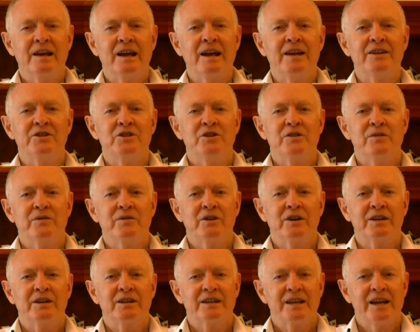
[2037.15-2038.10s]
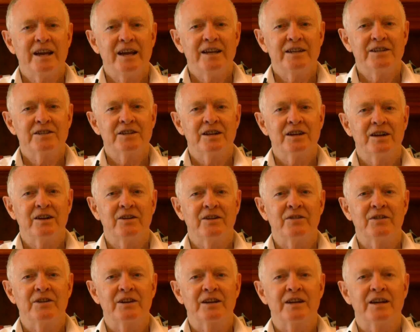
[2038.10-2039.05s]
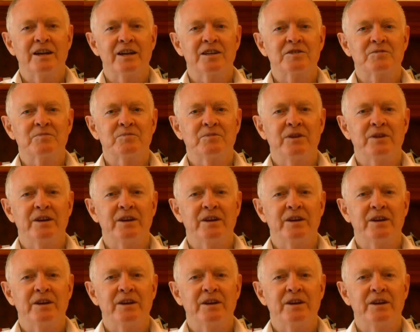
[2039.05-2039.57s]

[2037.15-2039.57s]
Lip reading: And you've got Cancer on the cusp